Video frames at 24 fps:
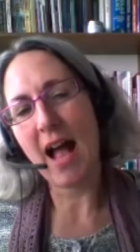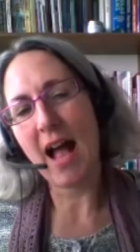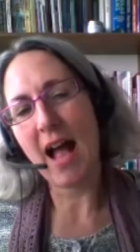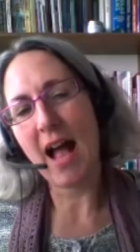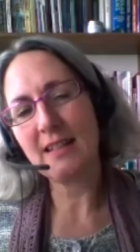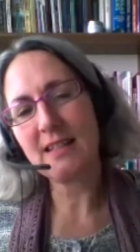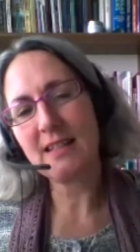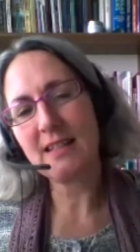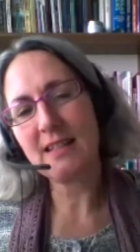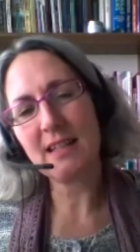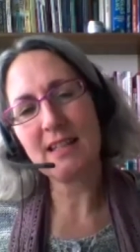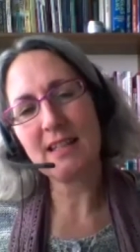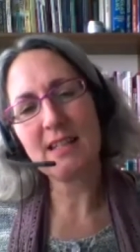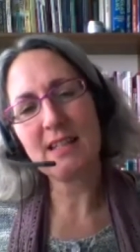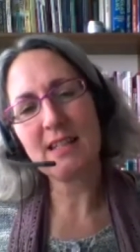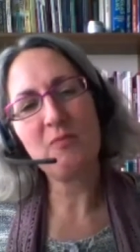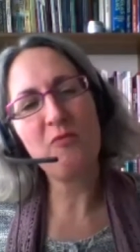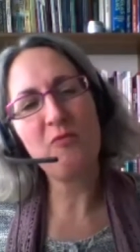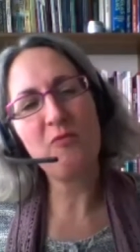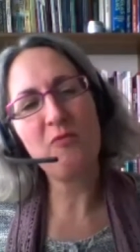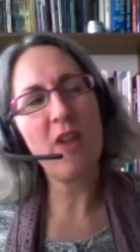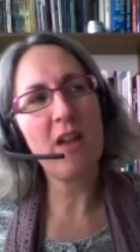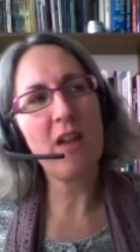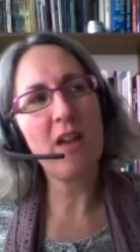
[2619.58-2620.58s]
And there's
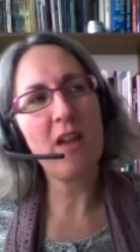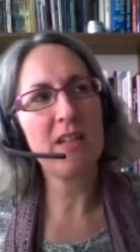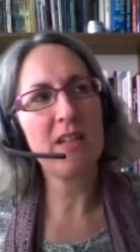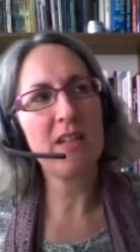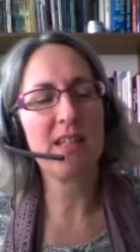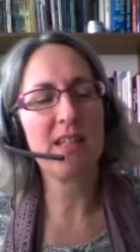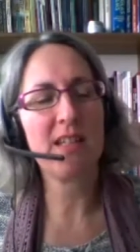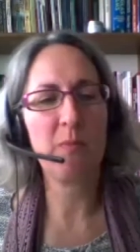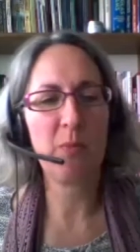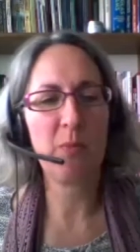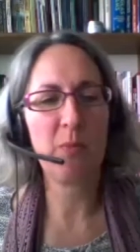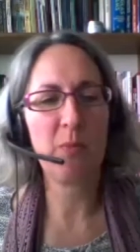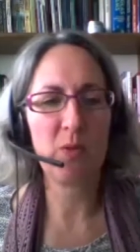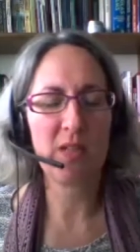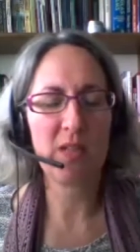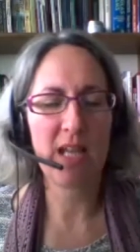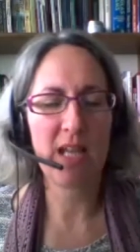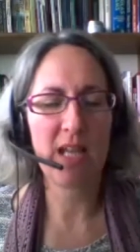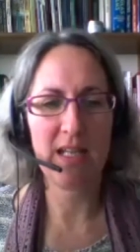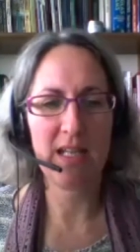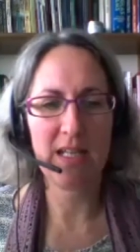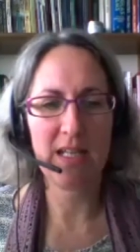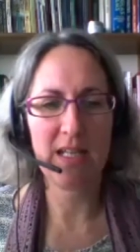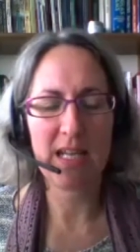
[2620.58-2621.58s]
some very simple
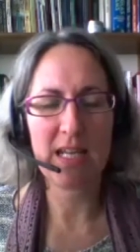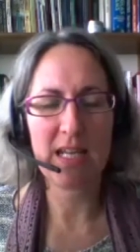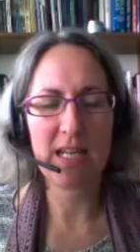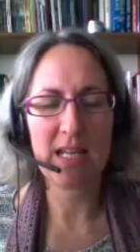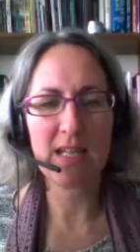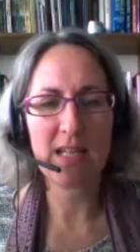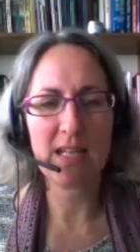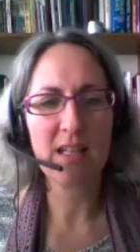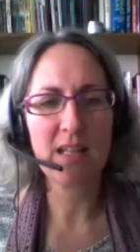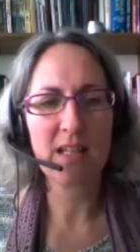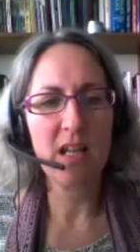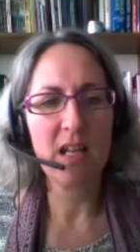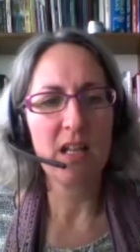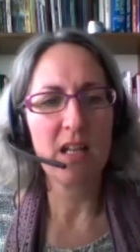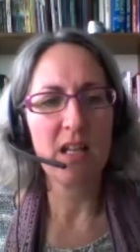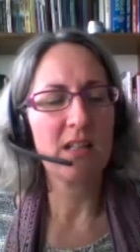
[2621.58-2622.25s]
techniques.